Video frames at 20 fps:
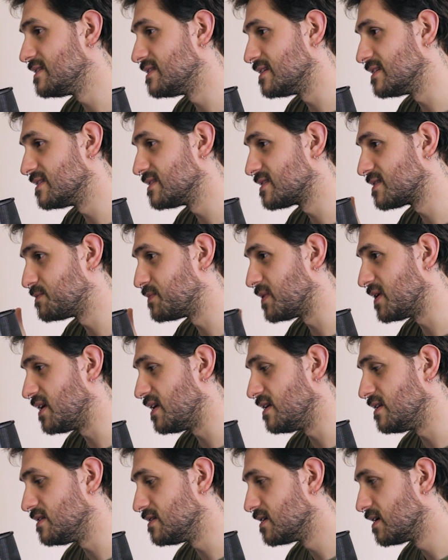this
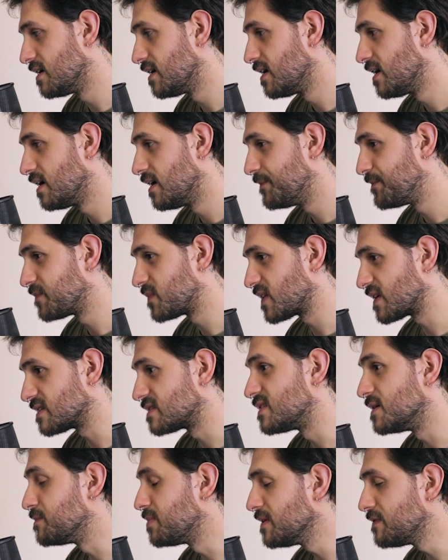being
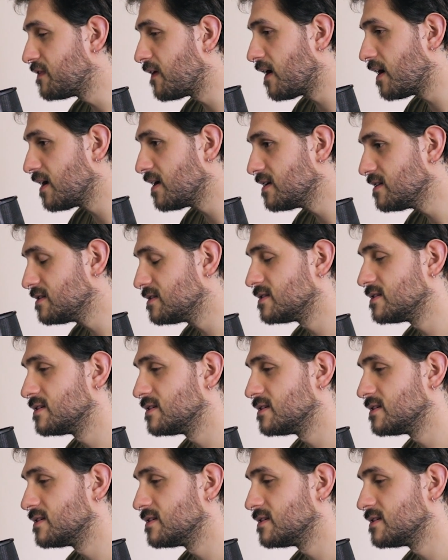simplified,